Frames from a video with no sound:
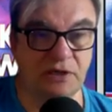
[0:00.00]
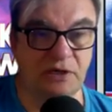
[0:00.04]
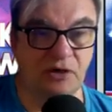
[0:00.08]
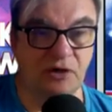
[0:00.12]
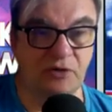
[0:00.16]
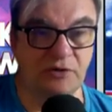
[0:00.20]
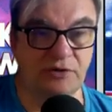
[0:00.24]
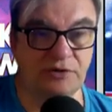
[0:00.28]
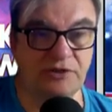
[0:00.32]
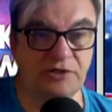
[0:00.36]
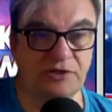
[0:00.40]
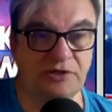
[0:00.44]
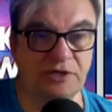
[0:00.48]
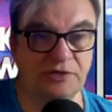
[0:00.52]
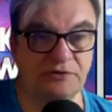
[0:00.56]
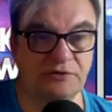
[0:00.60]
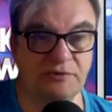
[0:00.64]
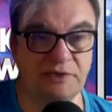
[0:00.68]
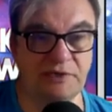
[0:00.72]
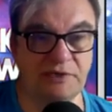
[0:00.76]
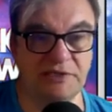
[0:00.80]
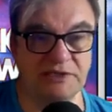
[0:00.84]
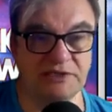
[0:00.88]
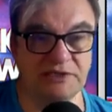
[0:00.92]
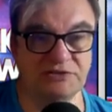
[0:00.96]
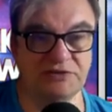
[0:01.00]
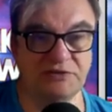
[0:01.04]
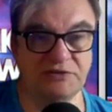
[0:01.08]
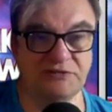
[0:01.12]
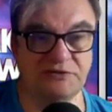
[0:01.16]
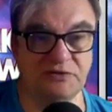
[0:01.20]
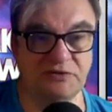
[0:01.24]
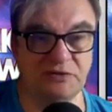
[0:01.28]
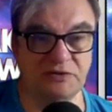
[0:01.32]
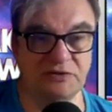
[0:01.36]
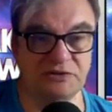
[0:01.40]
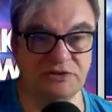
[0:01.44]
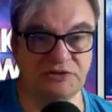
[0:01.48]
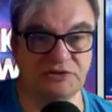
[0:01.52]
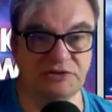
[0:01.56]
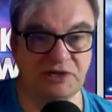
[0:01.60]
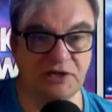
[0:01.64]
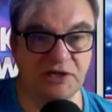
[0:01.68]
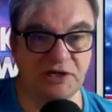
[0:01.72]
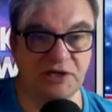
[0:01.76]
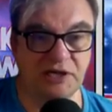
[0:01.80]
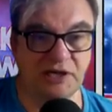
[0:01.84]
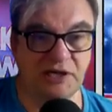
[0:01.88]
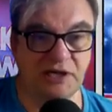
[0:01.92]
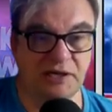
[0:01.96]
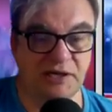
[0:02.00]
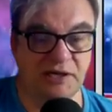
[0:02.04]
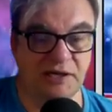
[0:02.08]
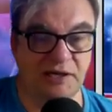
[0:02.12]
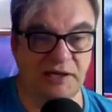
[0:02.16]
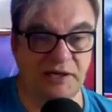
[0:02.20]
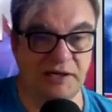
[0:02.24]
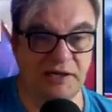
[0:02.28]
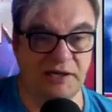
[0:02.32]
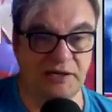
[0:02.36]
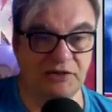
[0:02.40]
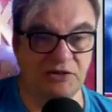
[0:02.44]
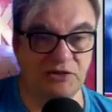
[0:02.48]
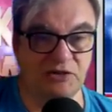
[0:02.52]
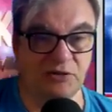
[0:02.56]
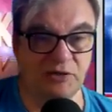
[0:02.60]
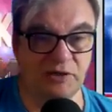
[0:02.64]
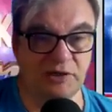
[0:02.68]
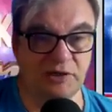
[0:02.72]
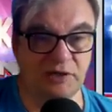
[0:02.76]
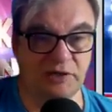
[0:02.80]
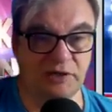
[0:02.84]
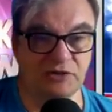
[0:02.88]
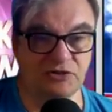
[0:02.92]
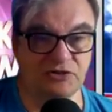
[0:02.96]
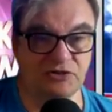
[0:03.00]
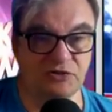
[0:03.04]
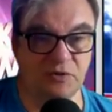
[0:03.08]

or you can read us, of course, in going